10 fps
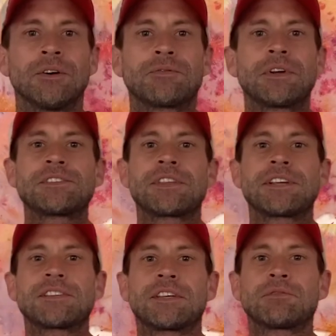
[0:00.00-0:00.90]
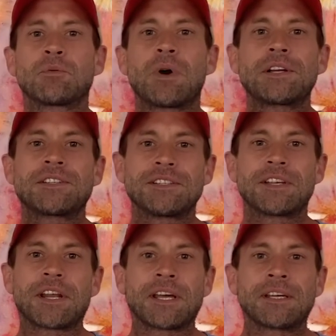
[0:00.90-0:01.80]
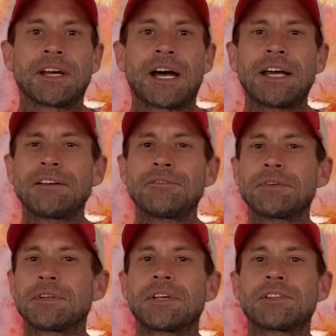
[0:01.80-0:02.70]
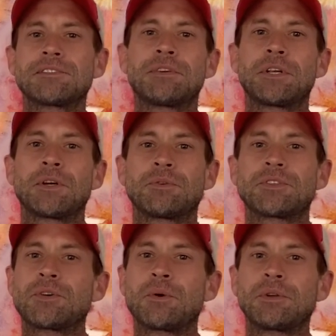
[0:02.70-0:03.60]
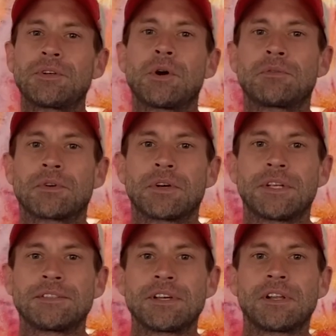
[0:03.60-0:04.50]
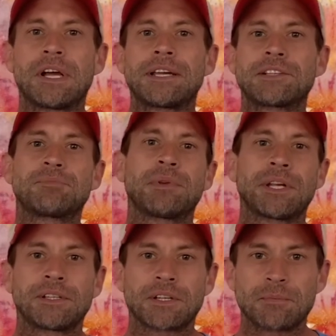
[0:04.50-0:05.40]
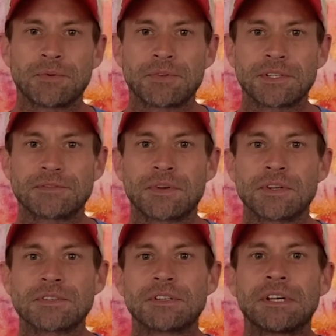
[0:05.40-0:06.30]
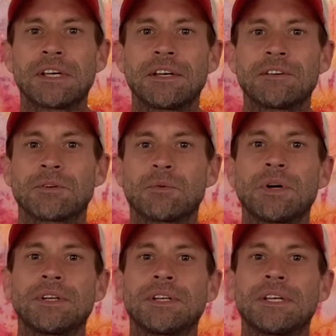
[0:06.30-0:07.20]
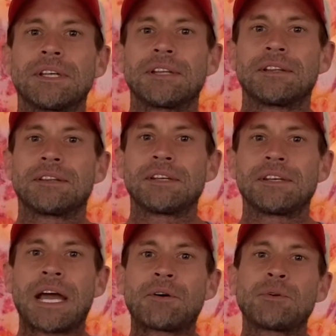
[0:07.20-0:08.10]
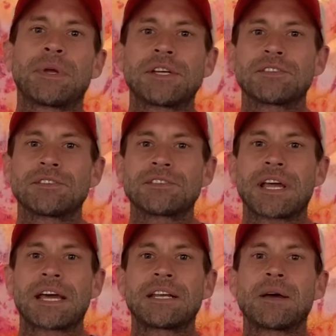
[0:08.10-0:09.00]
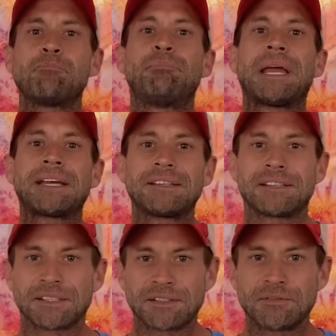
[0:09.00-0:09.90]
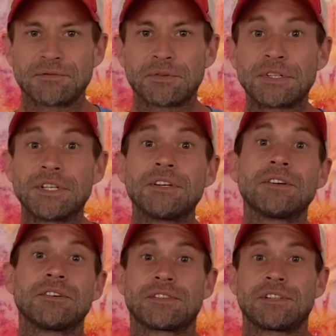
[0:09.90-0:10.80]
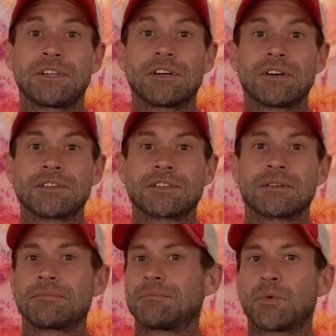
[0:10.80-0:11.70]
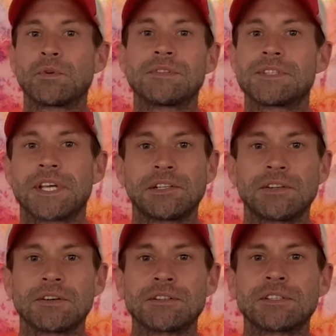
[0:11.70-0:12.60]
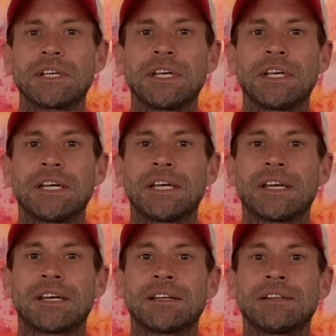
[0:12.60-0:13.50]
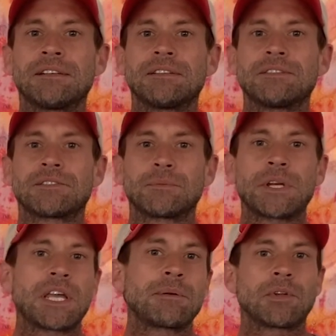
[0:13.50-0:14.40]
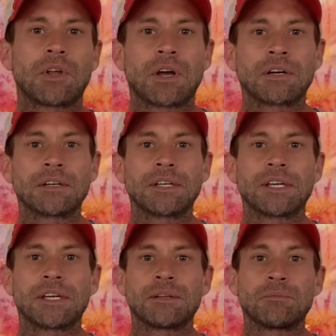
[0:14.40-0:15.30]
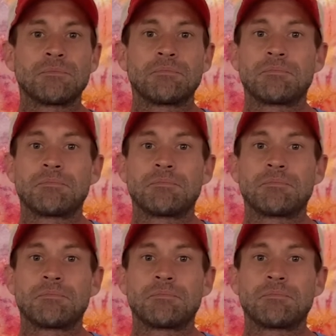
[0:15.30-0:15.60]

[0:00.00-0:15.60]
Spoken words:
Friends, thanks again for watching today. I didn't feel like this video was totally over until I explained a couple things first. For one, the Howie Mansion sat abandoned for years and years, more than 10 years, and somebody came along and